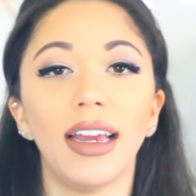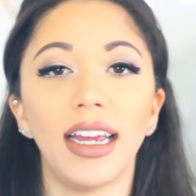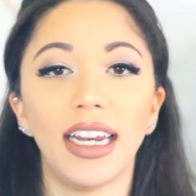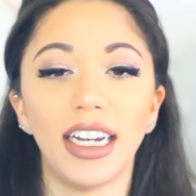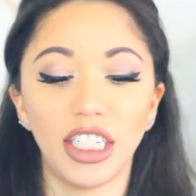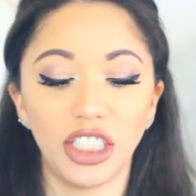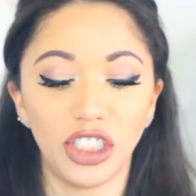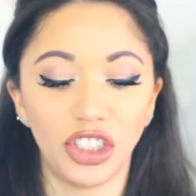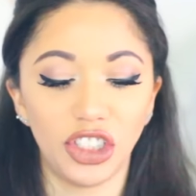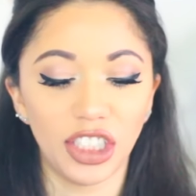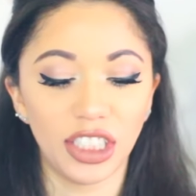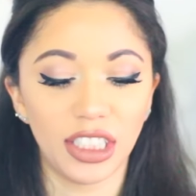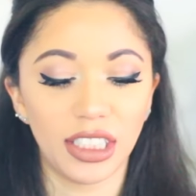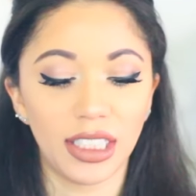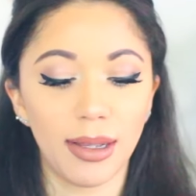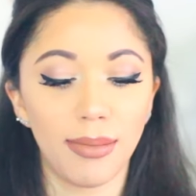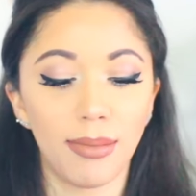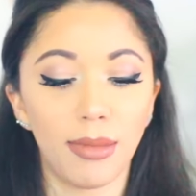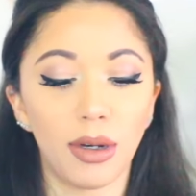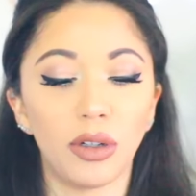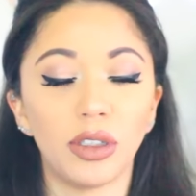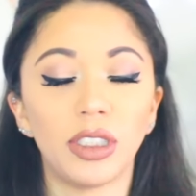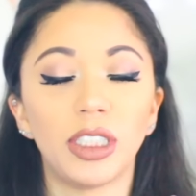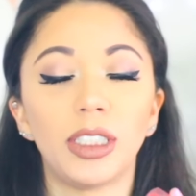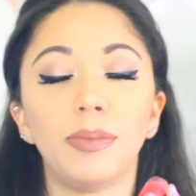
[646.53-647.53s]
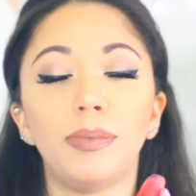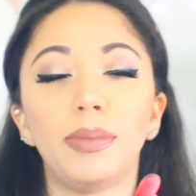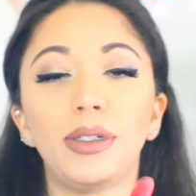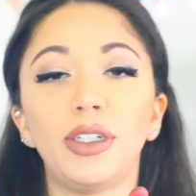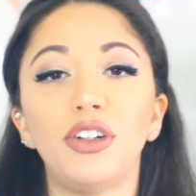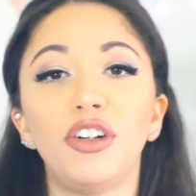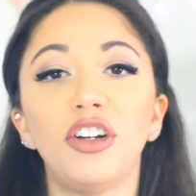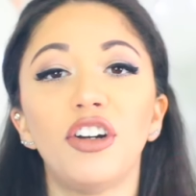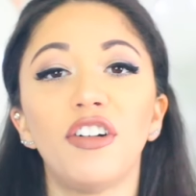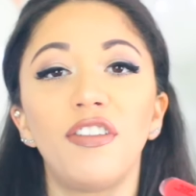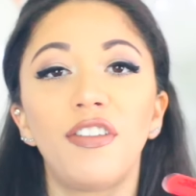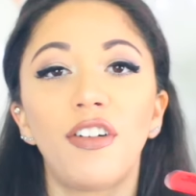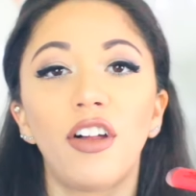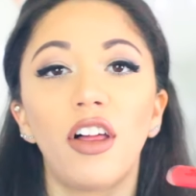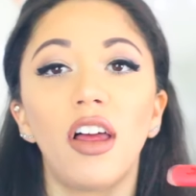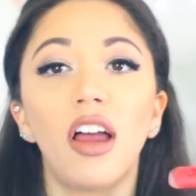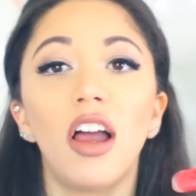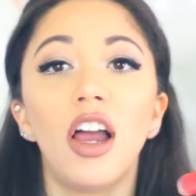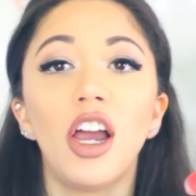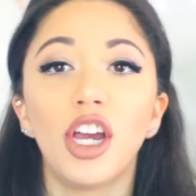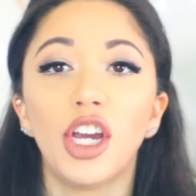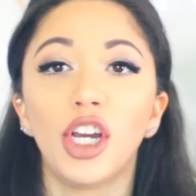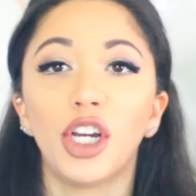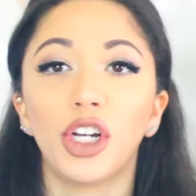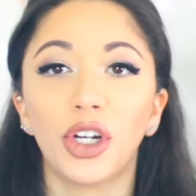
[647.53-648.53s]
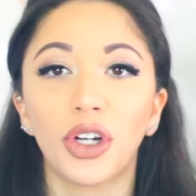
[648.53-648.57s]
It is just the most beautiful,